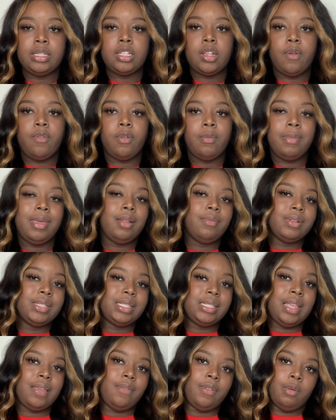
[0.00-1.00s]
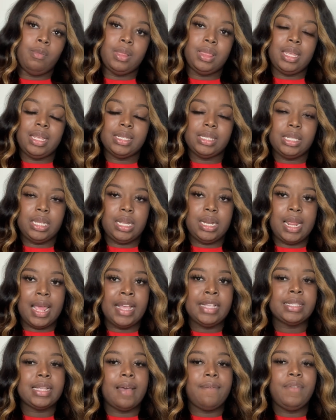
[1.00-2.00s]
So for me to receive it within 10
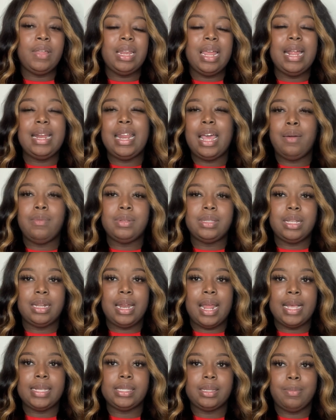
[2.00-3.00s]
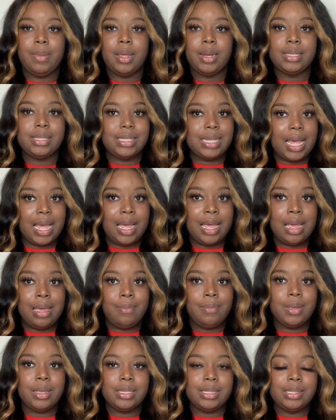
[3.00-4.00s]
days, I feel like that was a nice amount of
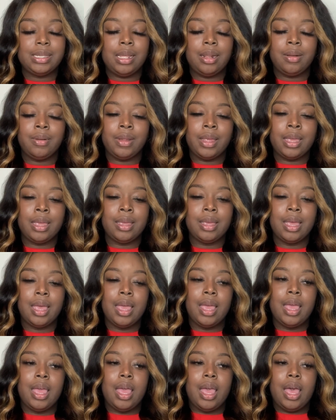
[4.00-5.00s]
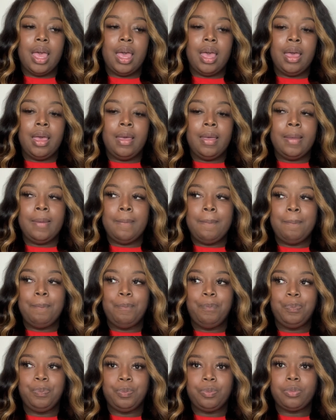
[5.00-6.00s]
time considering.
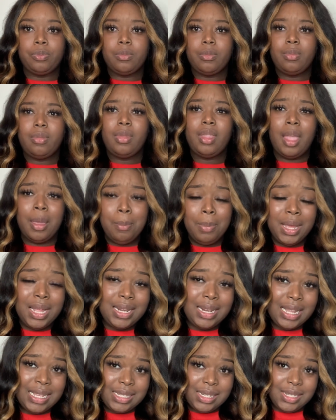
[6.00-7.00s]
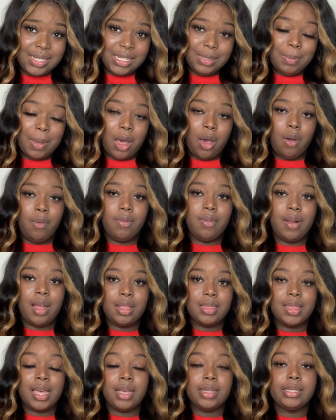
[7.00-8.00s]
But these are just my
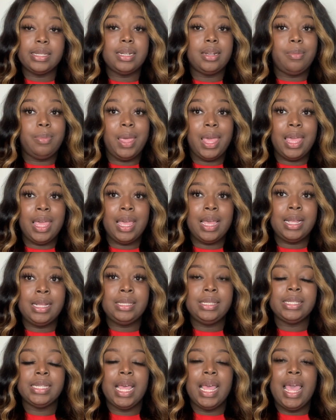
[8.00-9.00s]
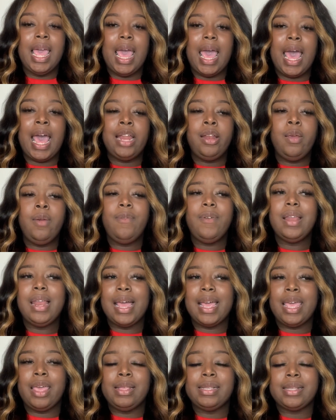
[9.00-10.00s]
overall thoughts and opinions. I do feel
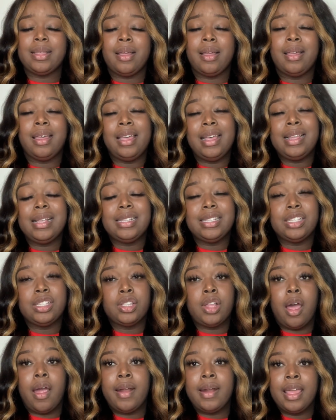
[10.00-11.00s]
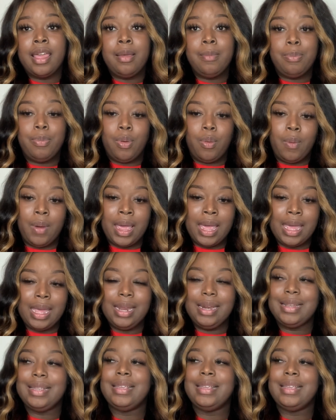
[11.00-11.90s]
like it's a good starting point.